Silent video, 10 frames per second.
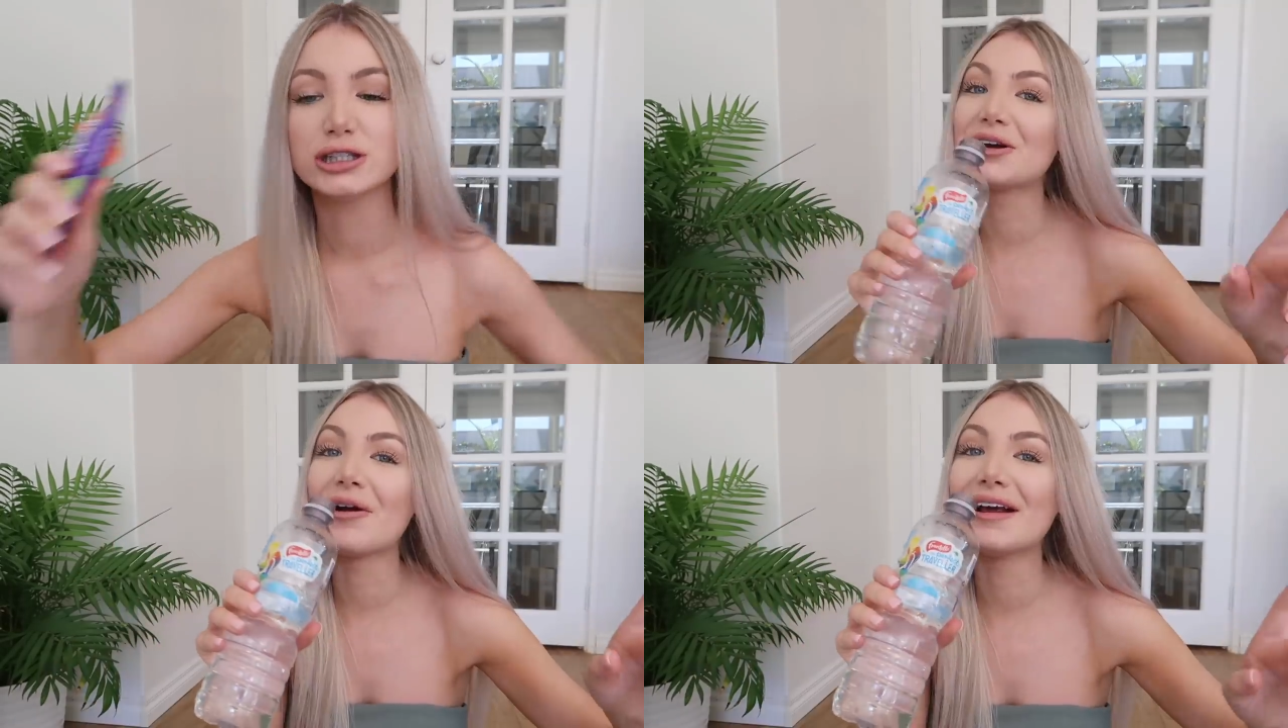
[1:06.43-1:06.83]

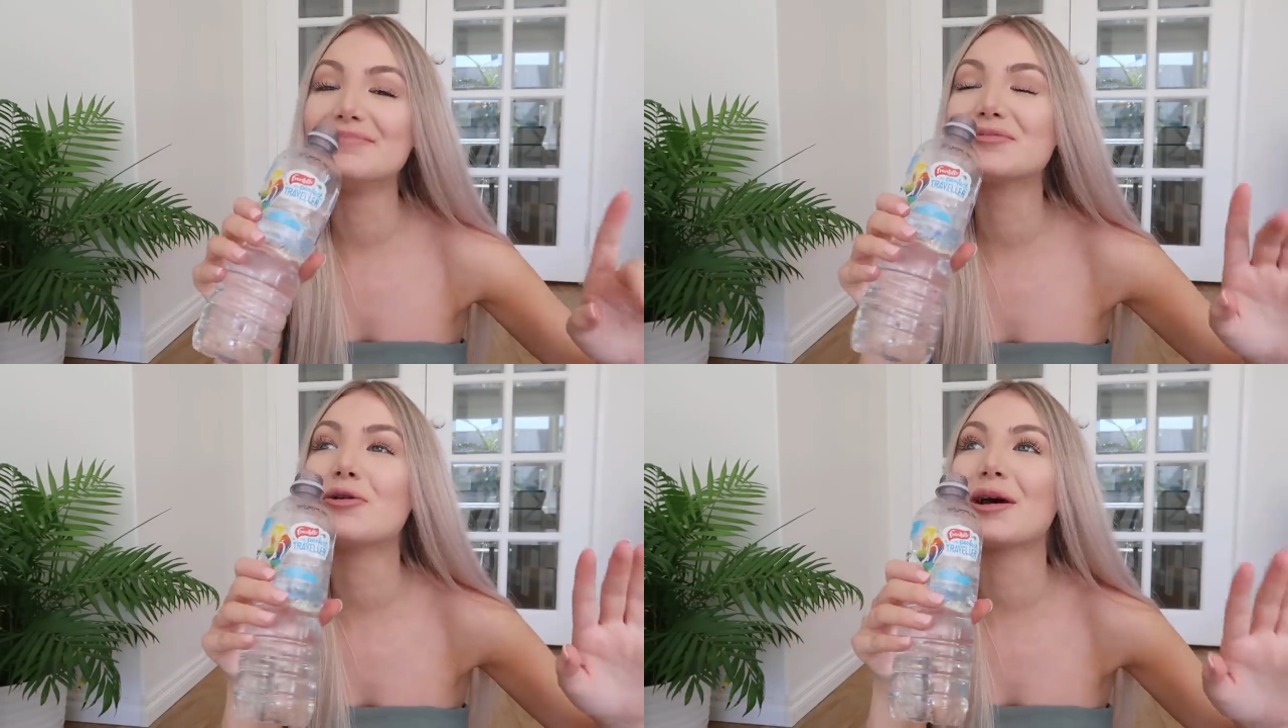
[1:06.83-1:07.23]
Sorry,
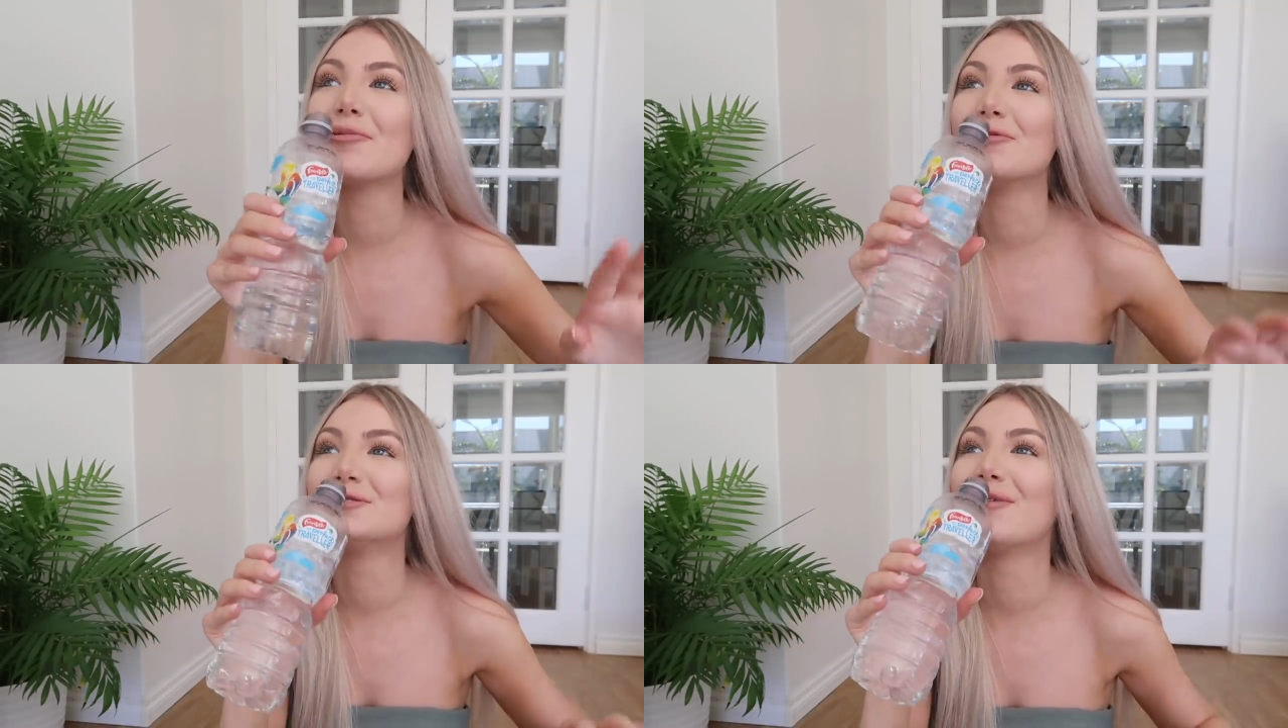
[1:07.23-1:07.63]
quick
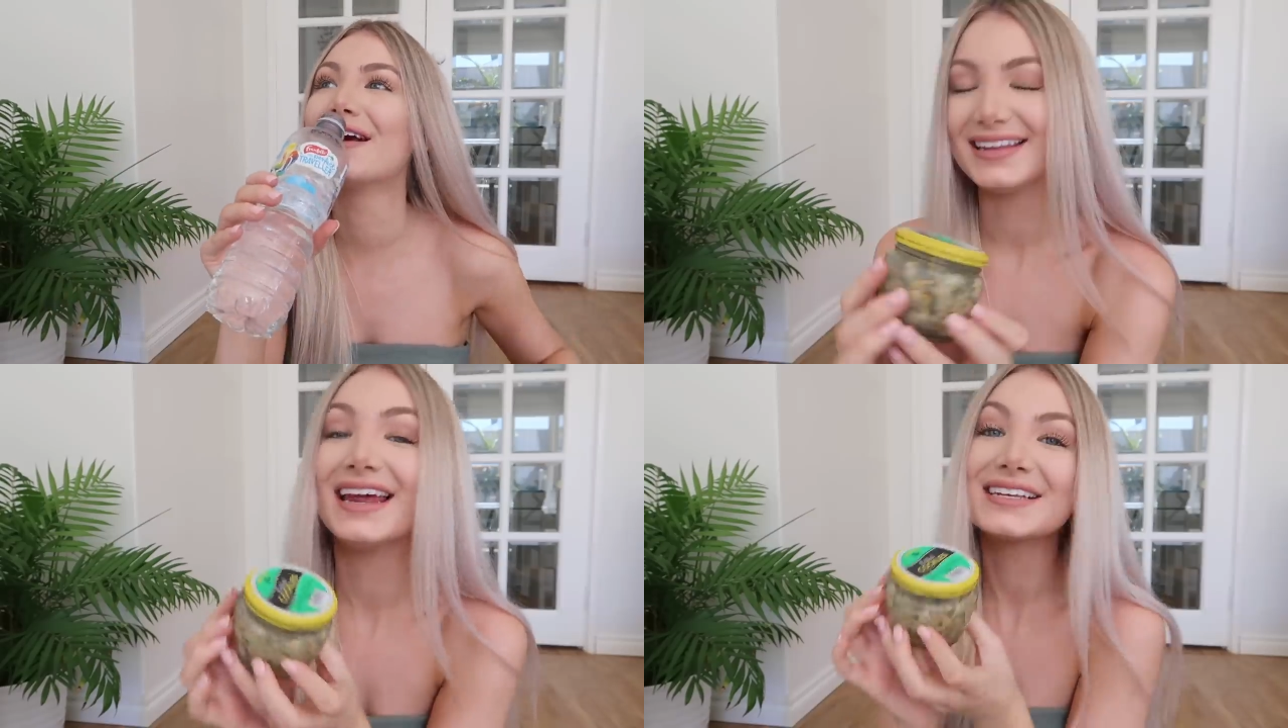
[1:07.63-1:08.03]
water
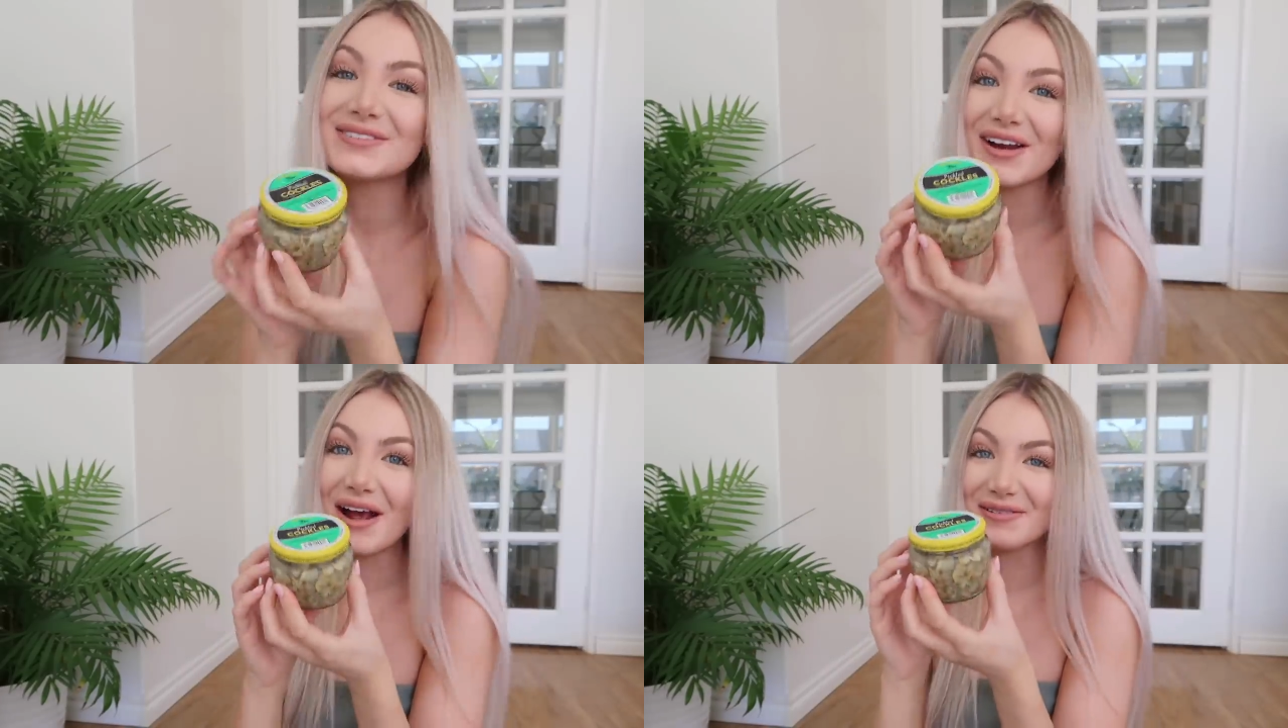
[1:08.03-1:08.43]
break. The next
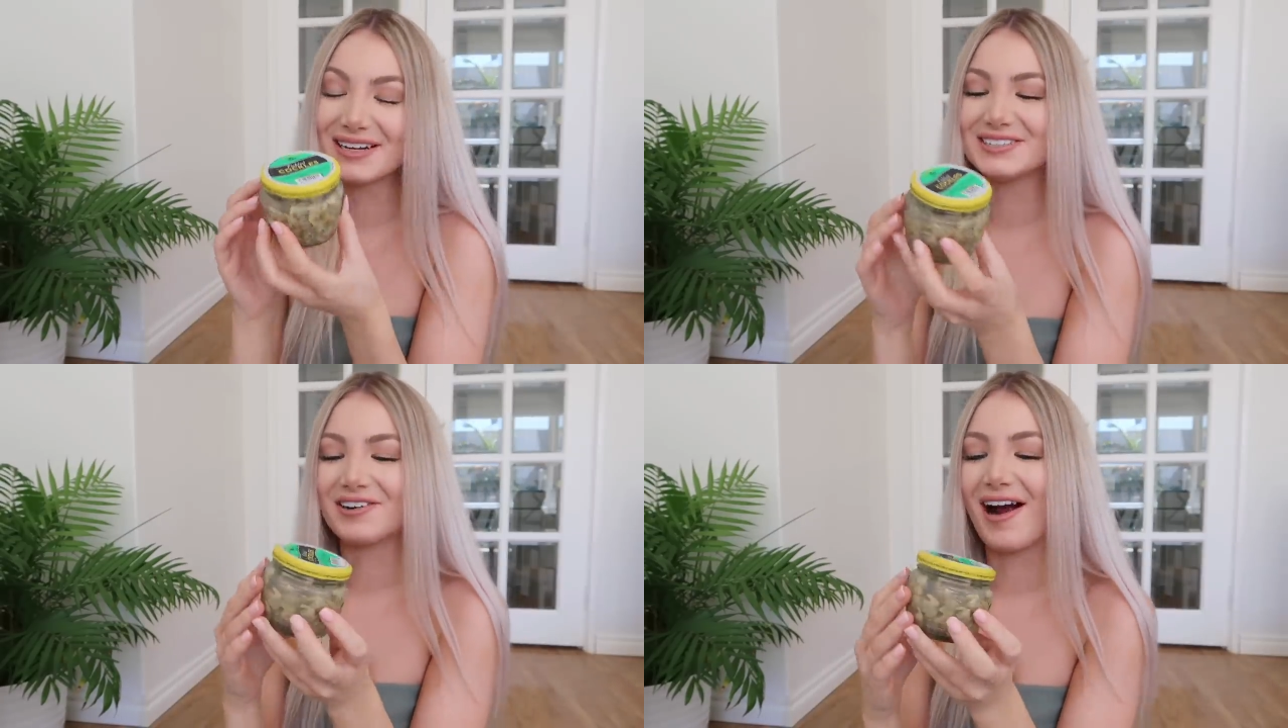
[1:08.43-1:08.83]
one I'm
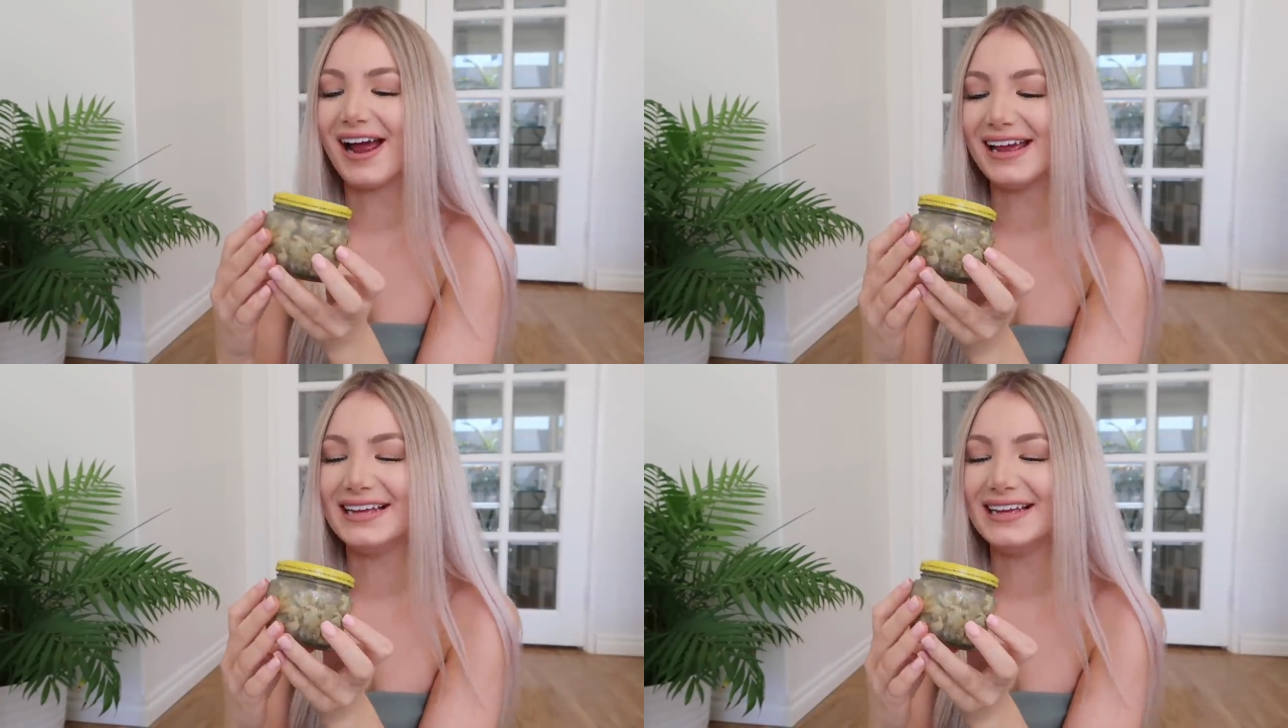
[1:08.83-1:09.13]
gonna try